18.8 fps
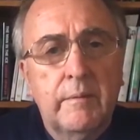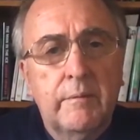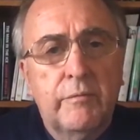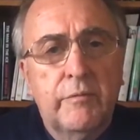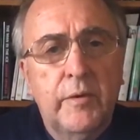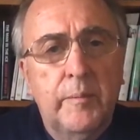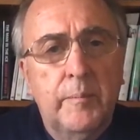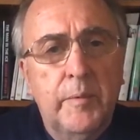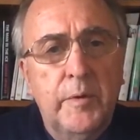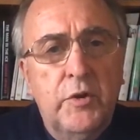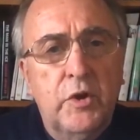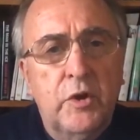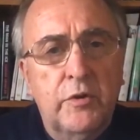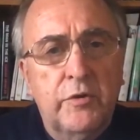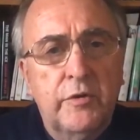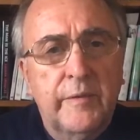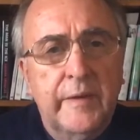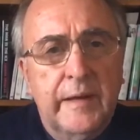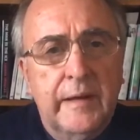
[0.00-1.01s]
Frimley
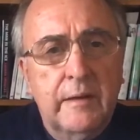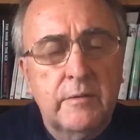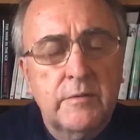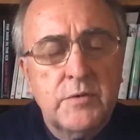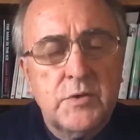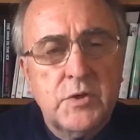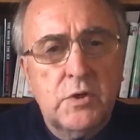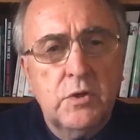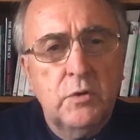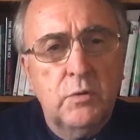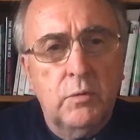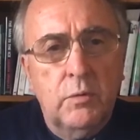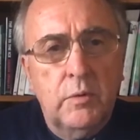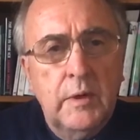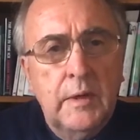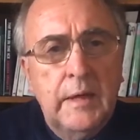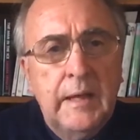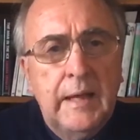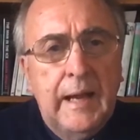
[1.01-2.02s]
Church of England School.
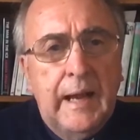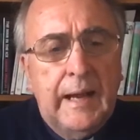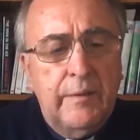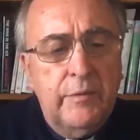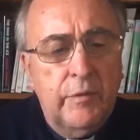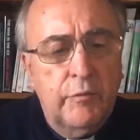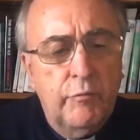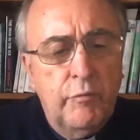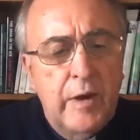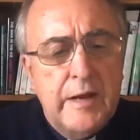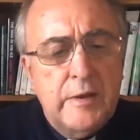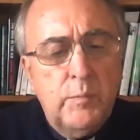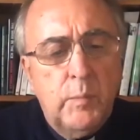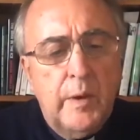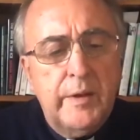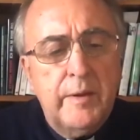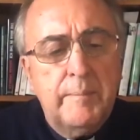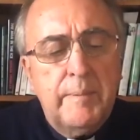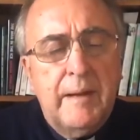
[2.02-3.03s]
And the red
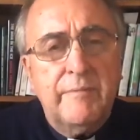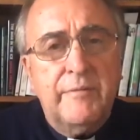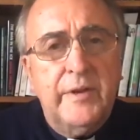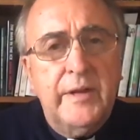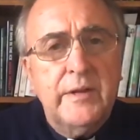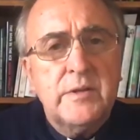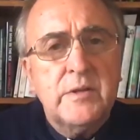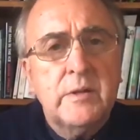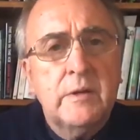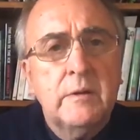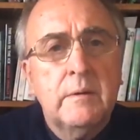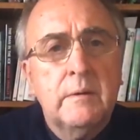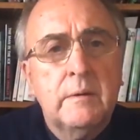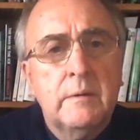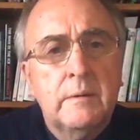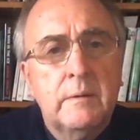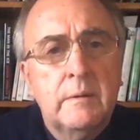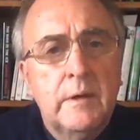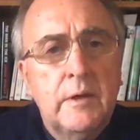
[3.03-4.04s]
one above it
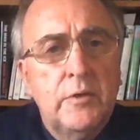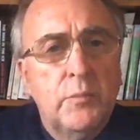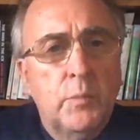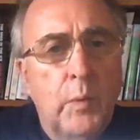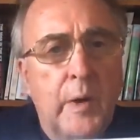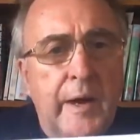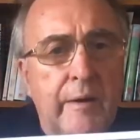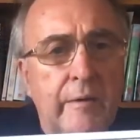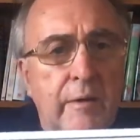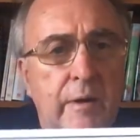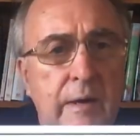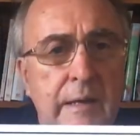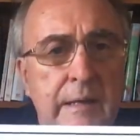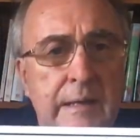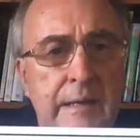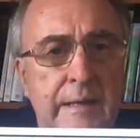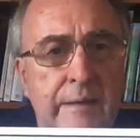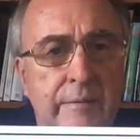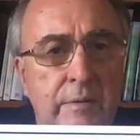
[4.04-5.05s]
is where I
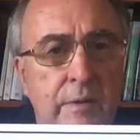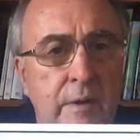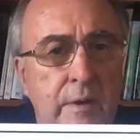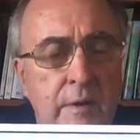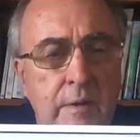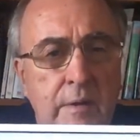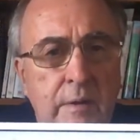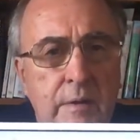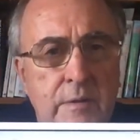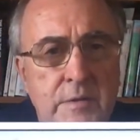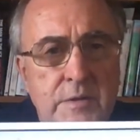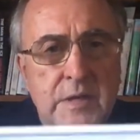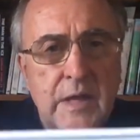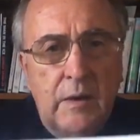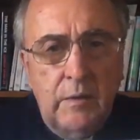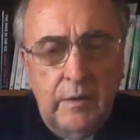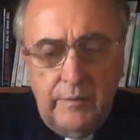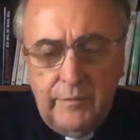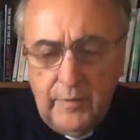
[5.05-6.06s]
live.
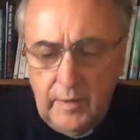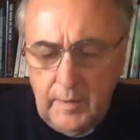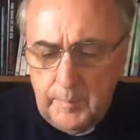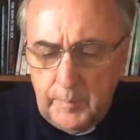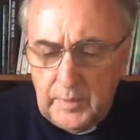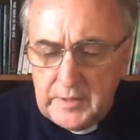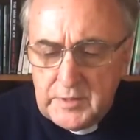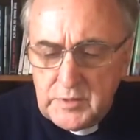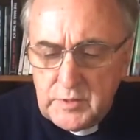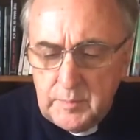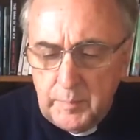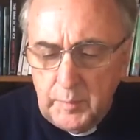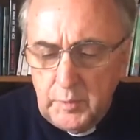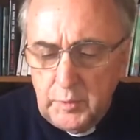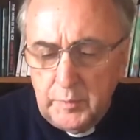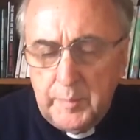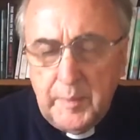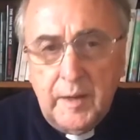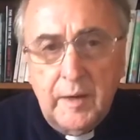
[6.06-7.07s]
So if I press the
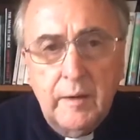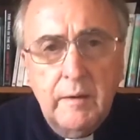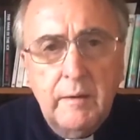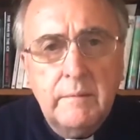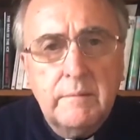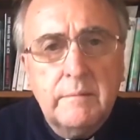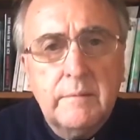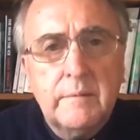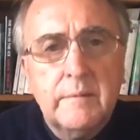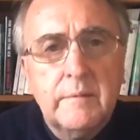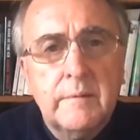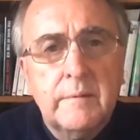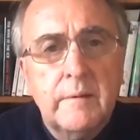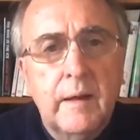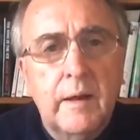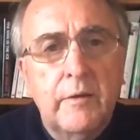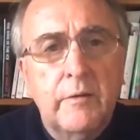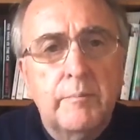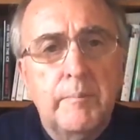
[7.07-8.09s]
blue bar,
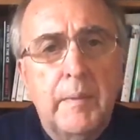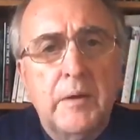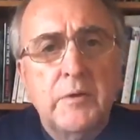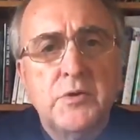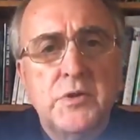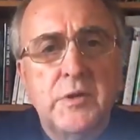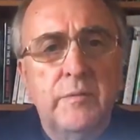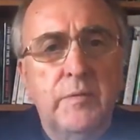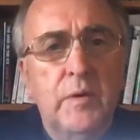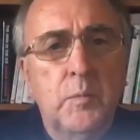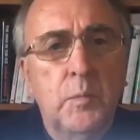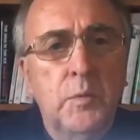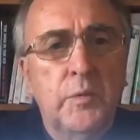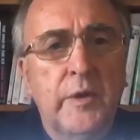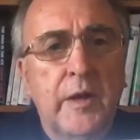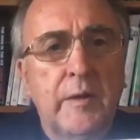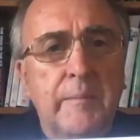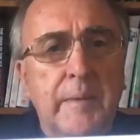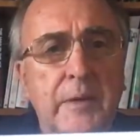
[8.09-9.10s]
as most of you will
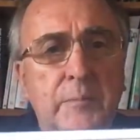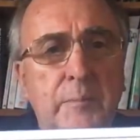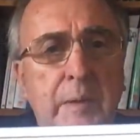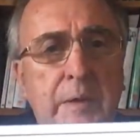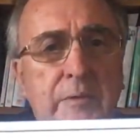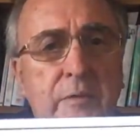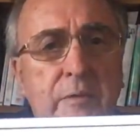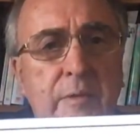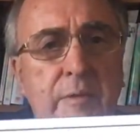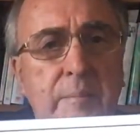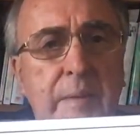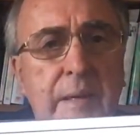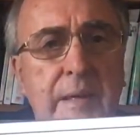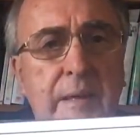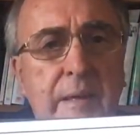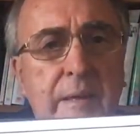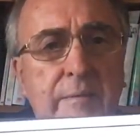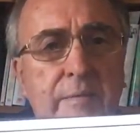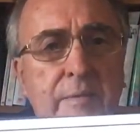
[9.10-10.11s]
know much better than me
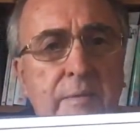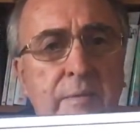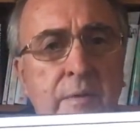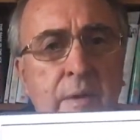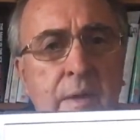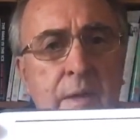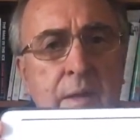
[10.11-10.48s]
even,